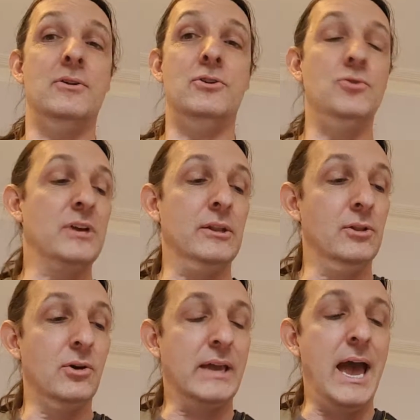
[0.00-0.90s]
you
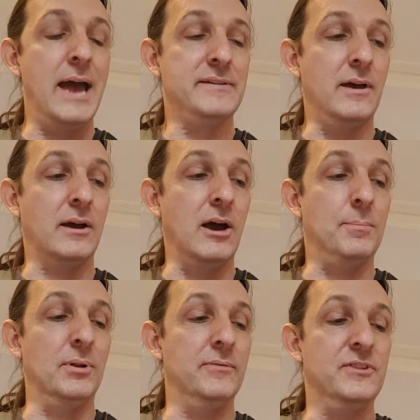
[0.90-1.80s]
can look at a
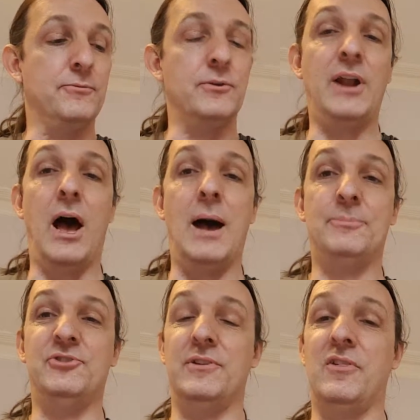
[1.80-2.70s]
couple of different
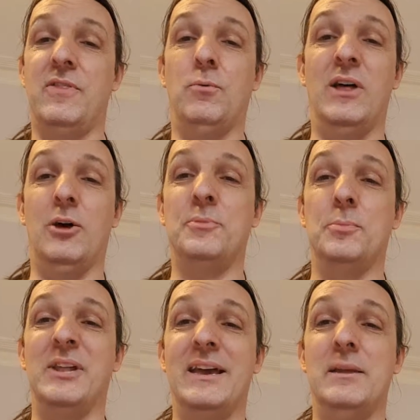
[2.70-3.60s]
options that will help you
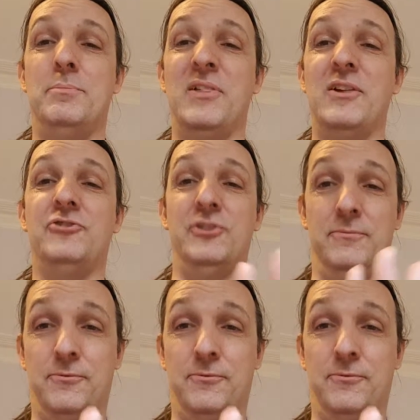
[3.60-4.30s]
play it in position.